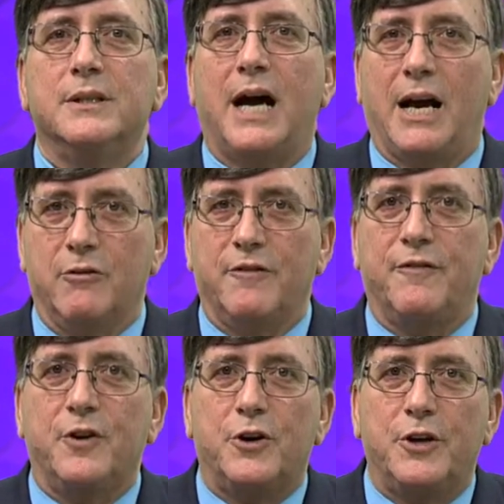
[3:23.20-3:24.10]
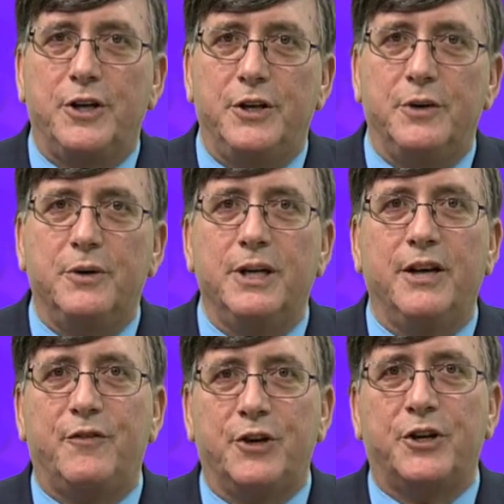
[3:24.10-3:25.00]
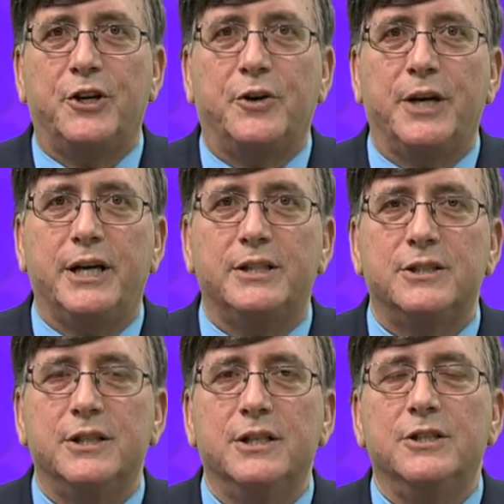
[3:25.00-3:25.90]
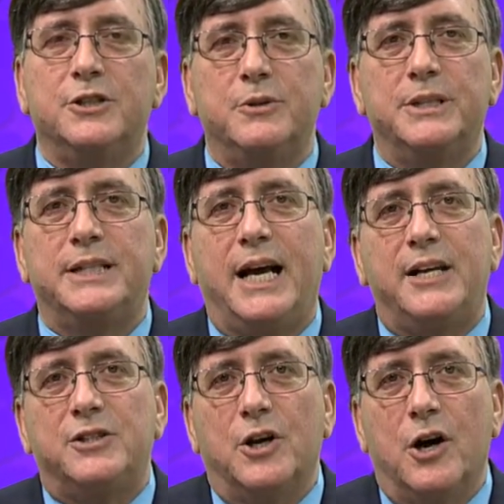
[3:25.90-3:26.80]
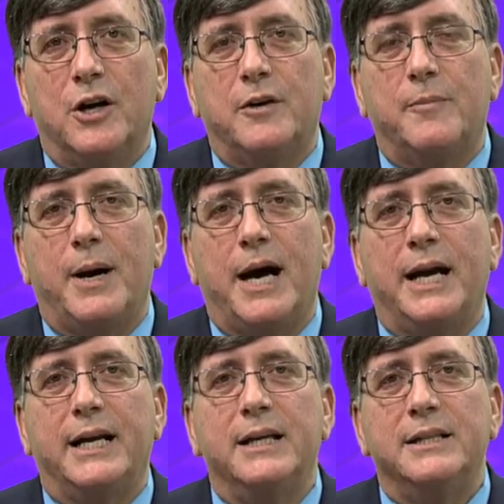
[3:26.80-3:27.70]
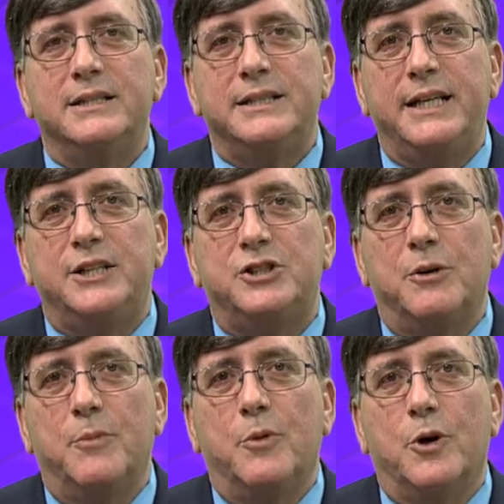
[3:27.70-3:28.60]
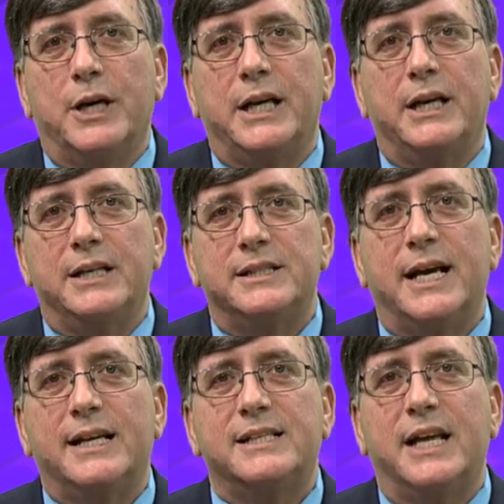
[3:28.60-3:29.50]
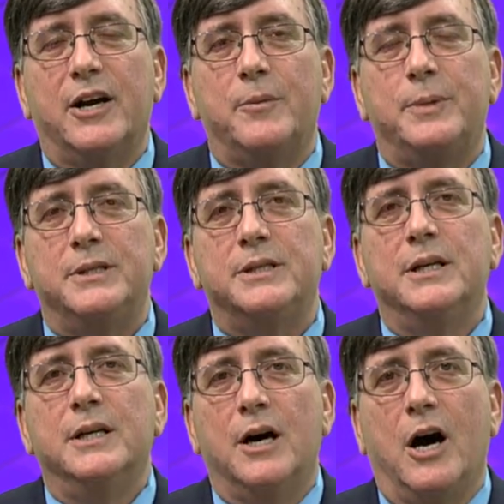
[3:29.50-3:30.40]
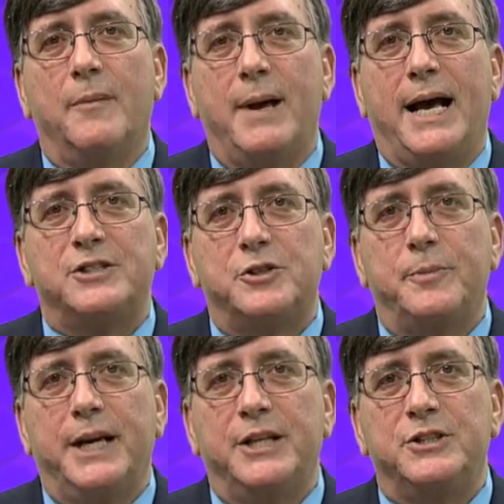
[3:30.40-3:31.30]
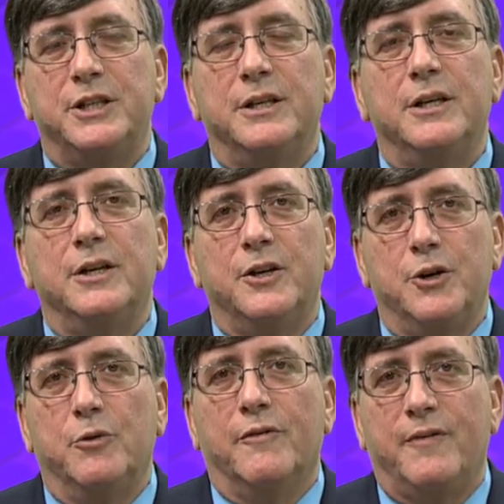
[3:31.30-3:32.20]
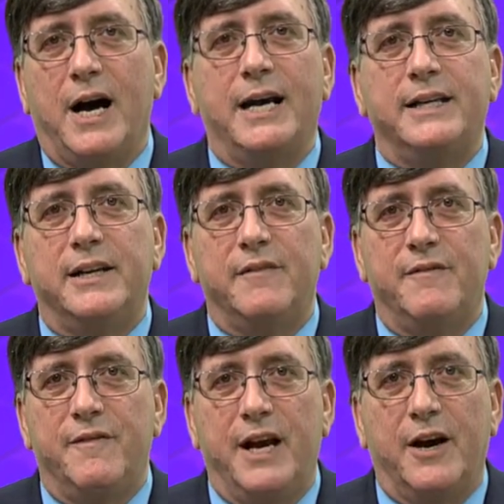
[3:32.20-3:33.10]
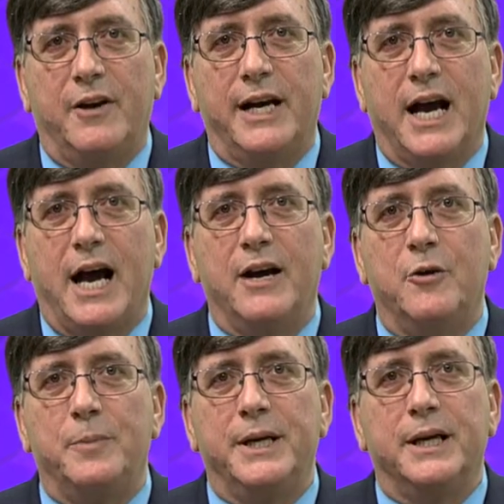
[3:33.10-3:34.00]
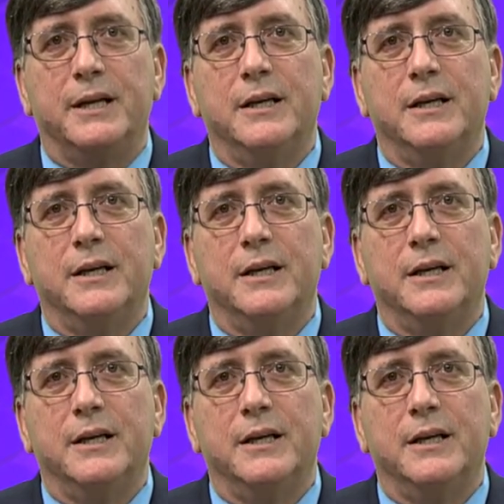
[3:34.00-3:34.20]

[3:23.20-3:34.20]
I refer you, if you're curious, to a TED Talk by Tisha Morgan, a sex therapist, on masturbation. You will find it very eye-opening.